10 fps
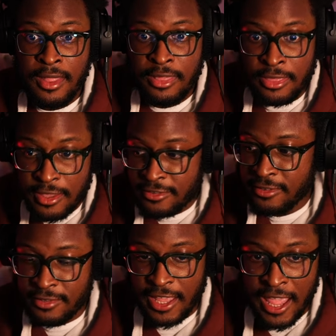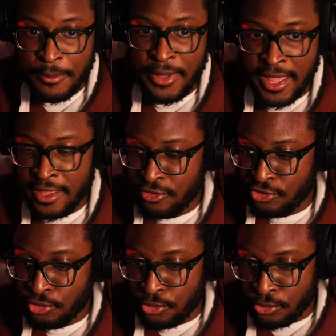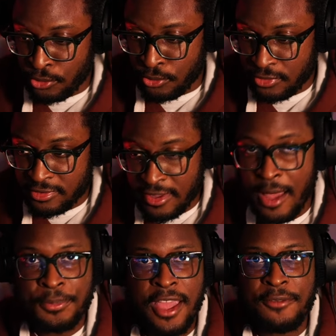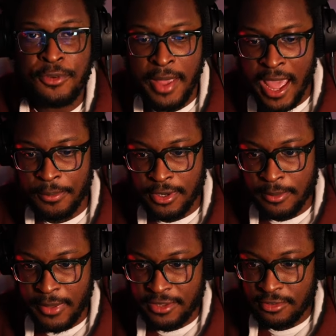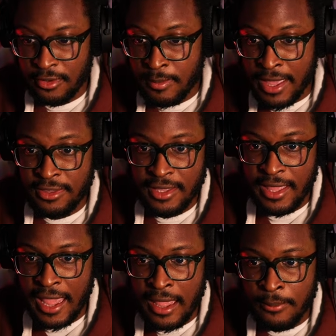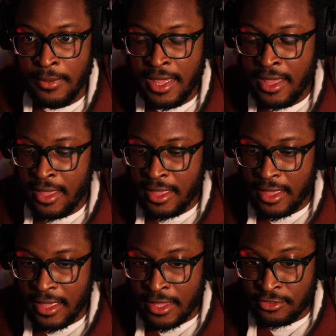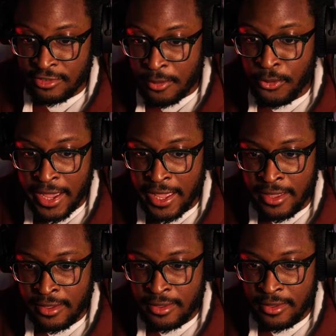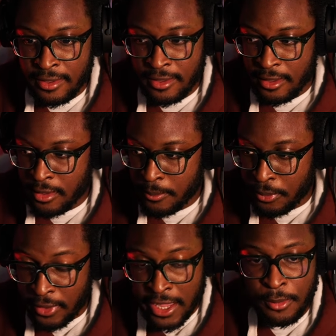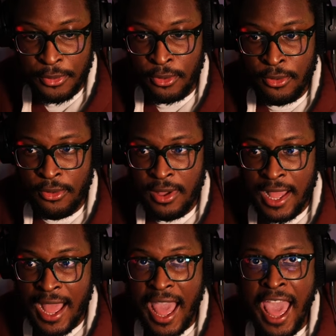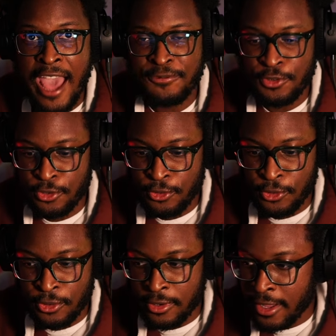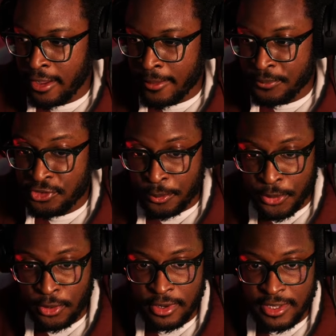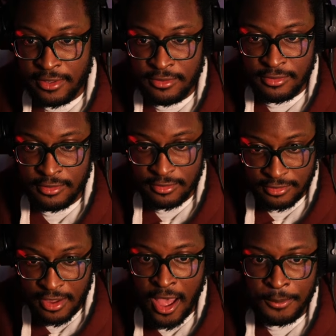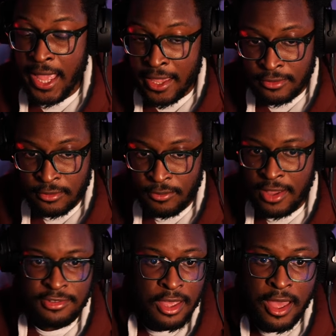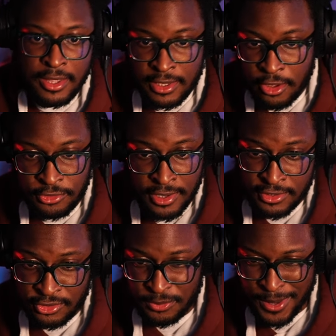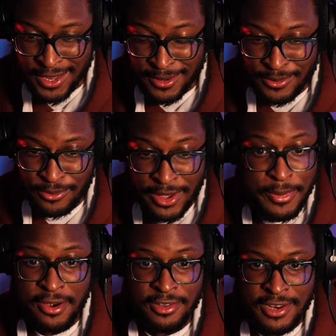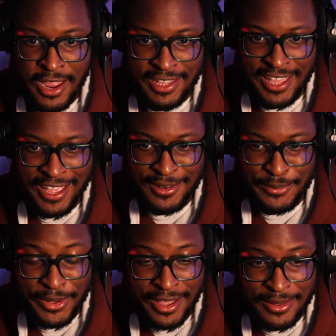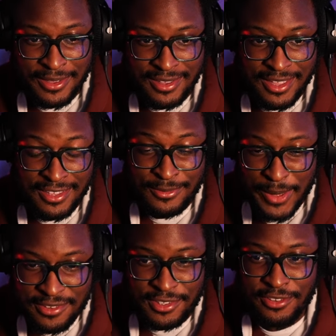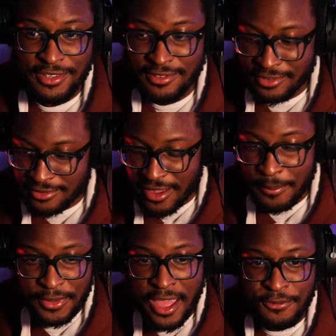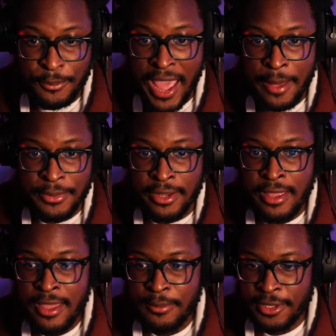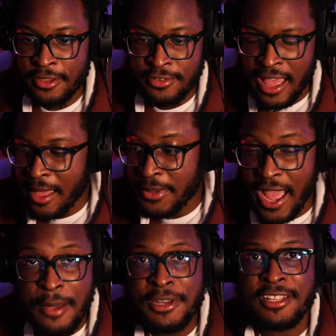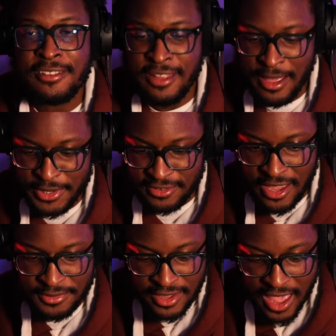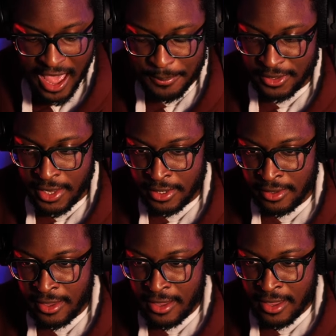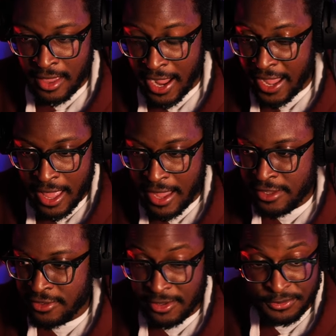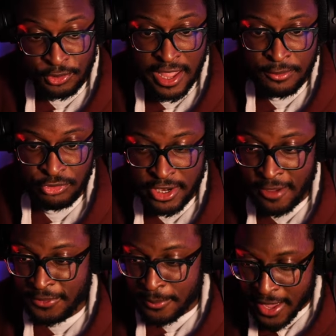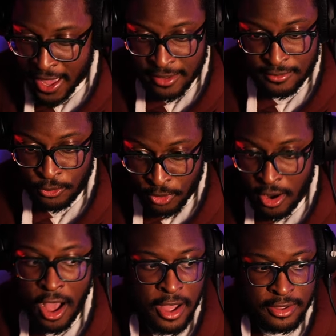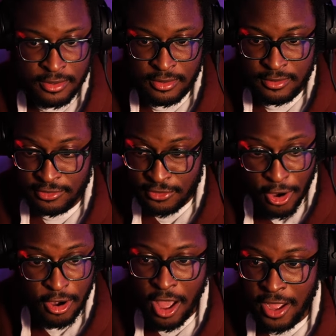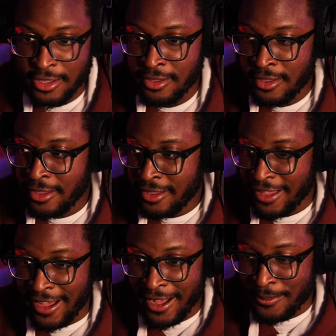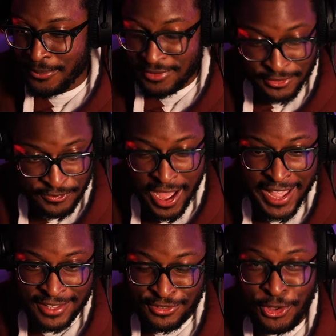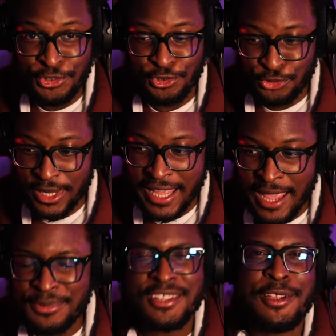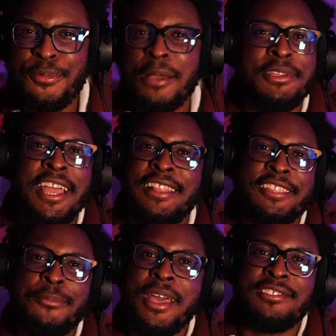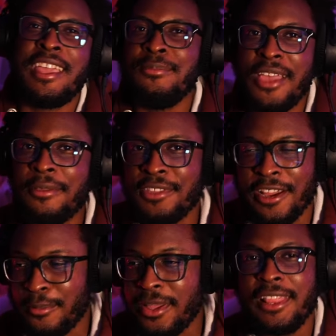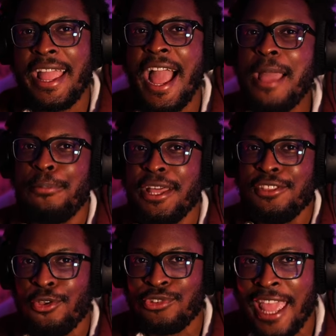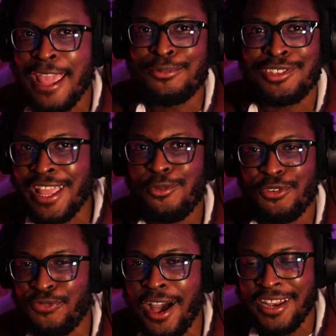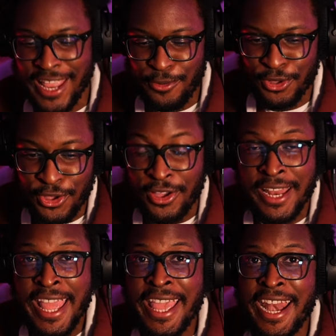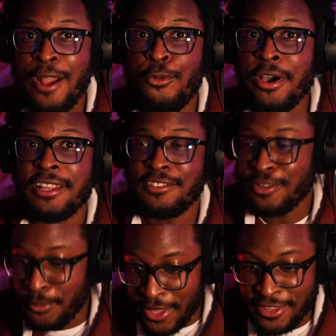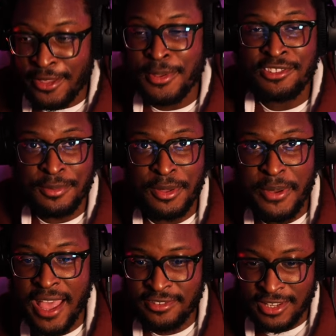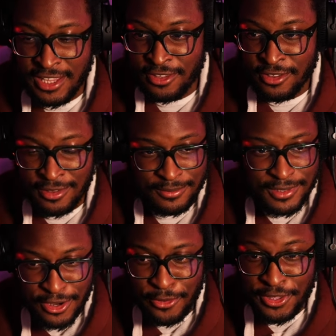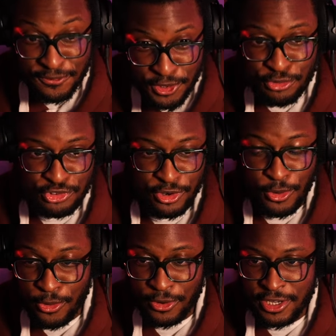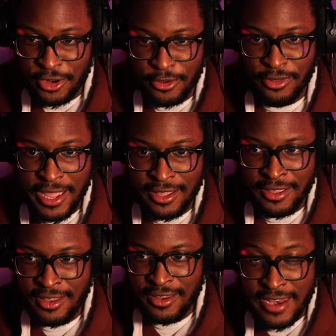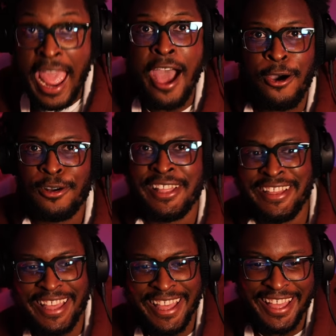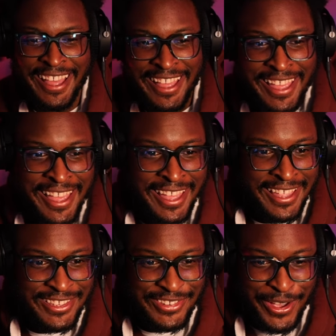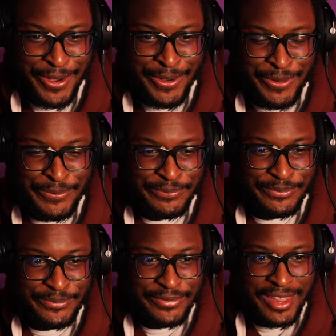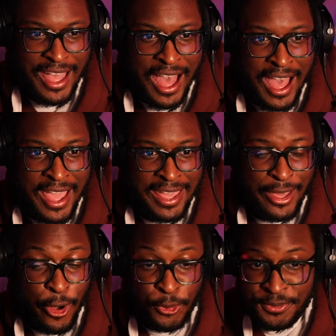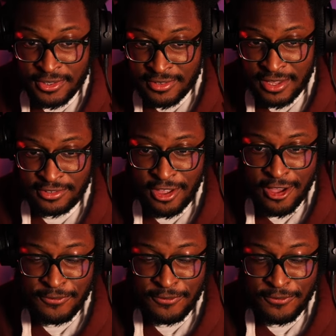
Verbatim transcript: This is a campaign to stop that from happening. Basically, make the game in some way playable after um, support is stopped. And Ross Scott, he goes on to explain it way better than I can, but it's basically to stop that from happening. Because I mean, how many how many times did that happen? Like, I, I can think of two games right off the bat: Warhawk, Starhawk, um, Defiance. Those are three games, and they're probably not like the best games out there. But like, I played those games, and they were fun, they were good, and I wanted to play them in some capacity in the you know in the future, or you know like now. So I hope this takes off.